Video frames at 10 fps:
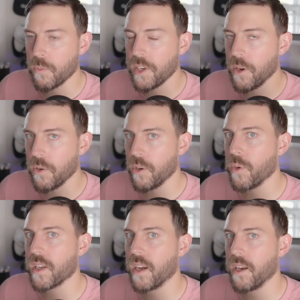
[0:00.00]
We don't know
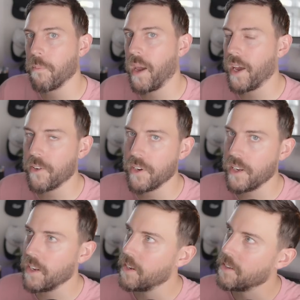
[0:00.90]
what kind of
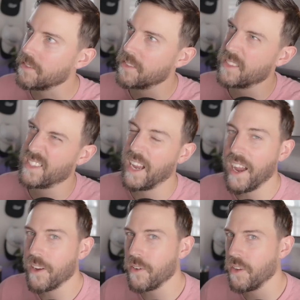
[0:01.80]
battery
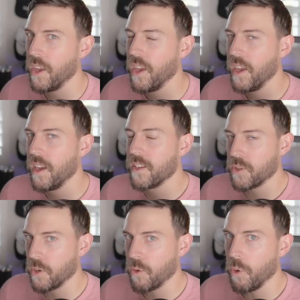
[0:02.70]
style
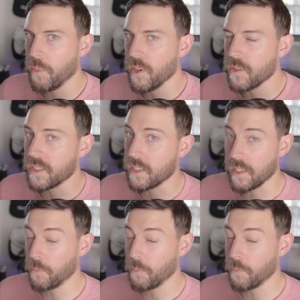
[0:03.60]
Toyota will be using.